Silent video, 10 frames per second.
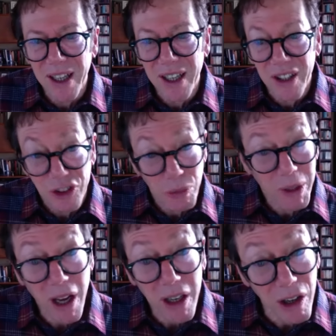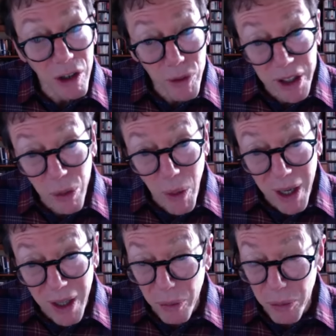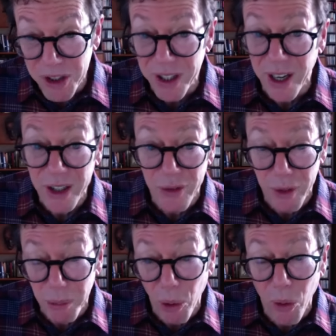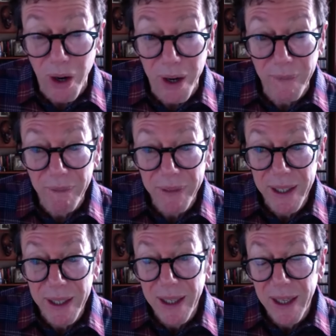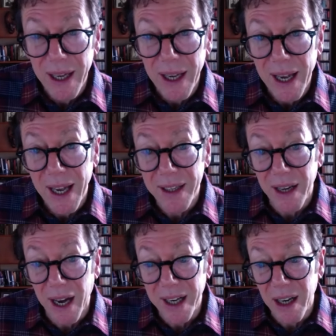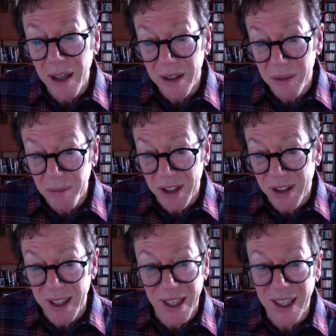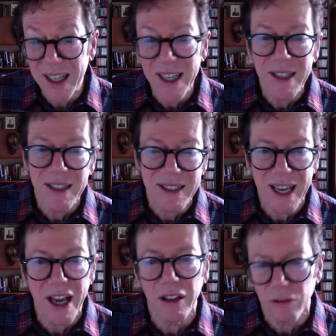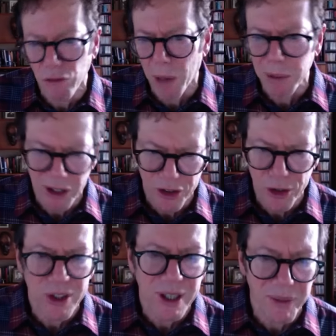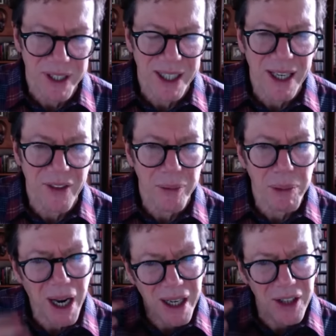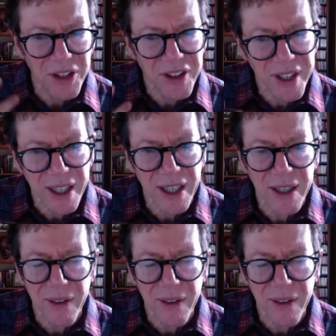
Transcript: so we got along really well. There was a nice rapport. And I got to thinking, he didn't say, Robert, let's do something together, but I got to thinking,